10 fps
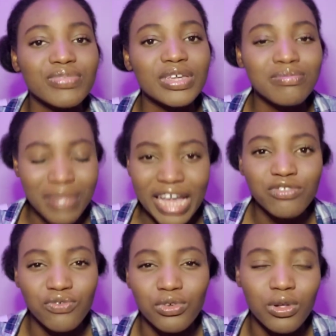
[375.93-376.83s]
be
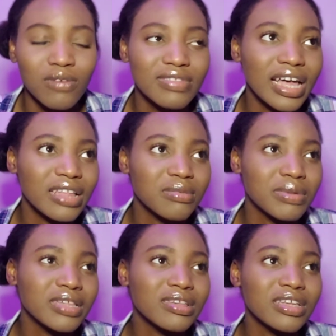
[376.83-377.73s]
mindful of that
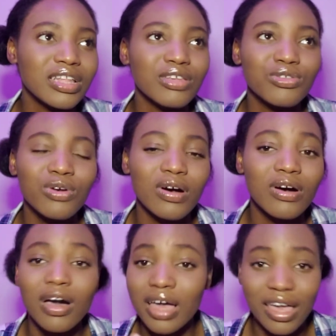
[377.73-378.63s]
basically. So
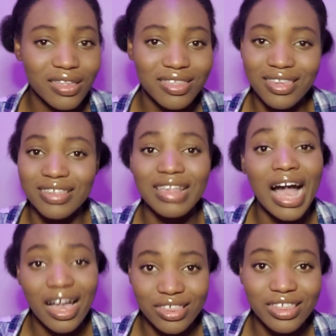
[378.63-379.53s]
uh, Katie is
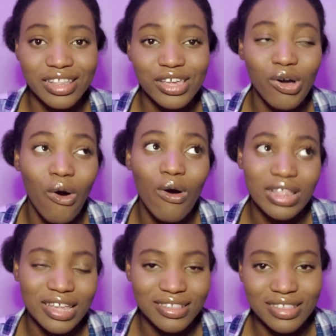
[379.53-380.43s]
actually
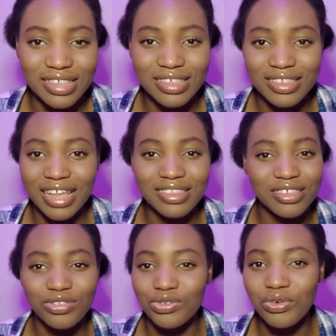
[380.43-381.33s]
honestly
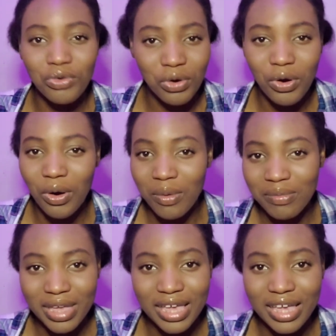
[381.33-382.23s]
starting to grow
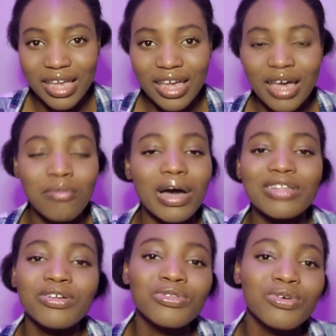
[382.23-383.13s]
on me, but I
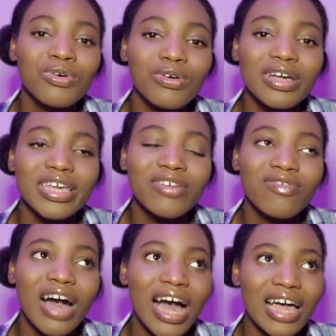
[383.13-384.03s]
don't know
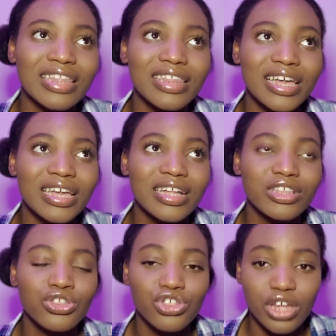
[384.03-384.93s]
if her and like
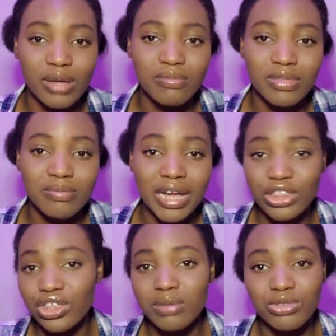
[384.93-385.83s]
James, my
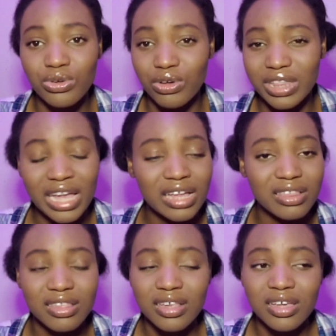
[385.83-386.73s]
James connect.